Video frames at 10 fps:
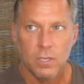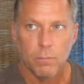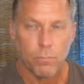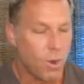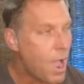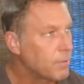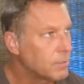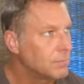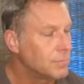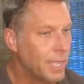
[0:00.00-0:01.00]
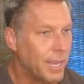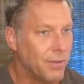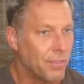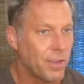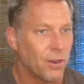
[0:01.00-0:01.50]
problem
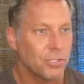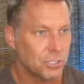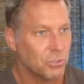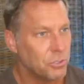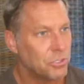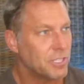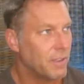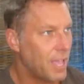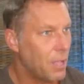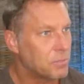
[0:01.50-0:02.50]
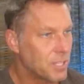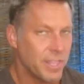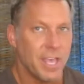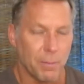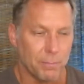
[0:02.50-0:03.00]
and their solution that helps
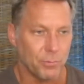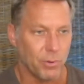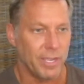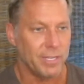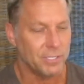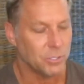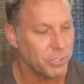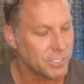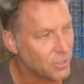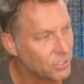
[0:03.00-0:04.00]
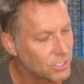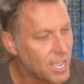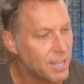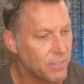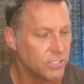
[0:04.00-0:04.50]
them, right? And there's always another
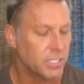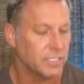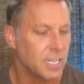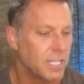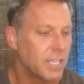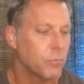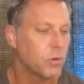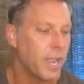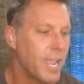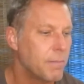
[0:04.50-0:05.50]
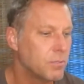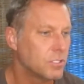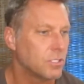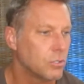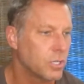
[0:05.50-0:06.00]
side of these things. And I think if we're able
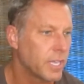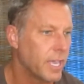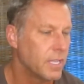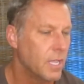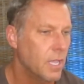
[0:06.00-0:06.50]
to look at